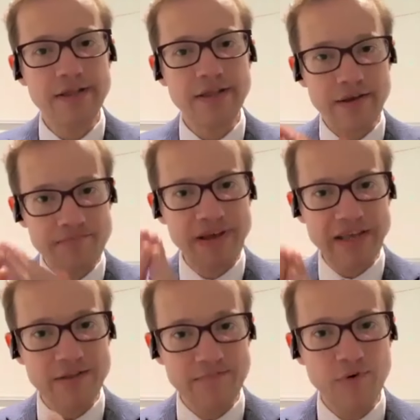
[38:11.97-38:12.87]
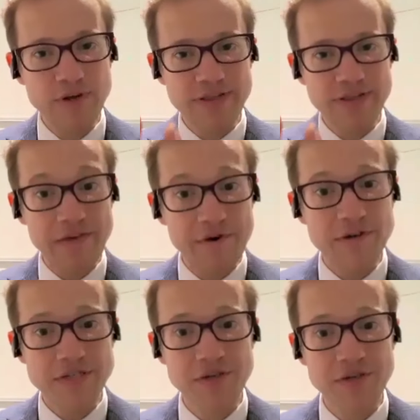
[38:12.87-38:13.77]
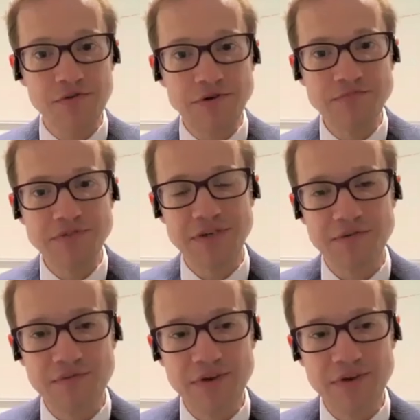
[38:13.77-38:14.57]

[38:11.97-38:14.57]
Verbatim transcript: and make the point that there are two groups of,